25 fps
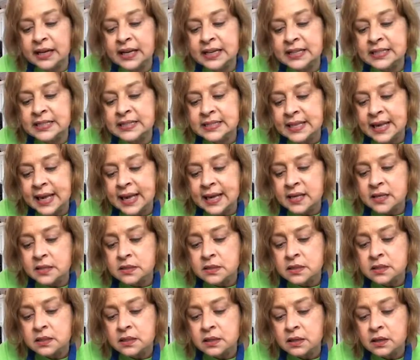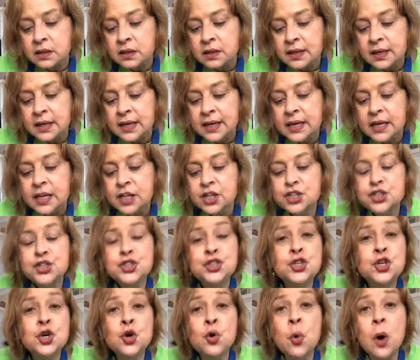It says
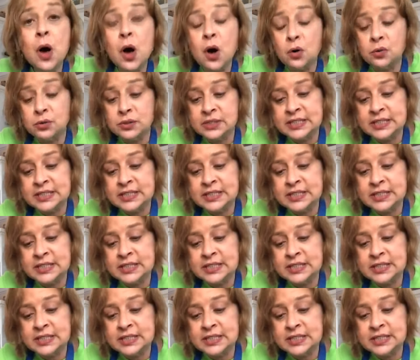Tuo,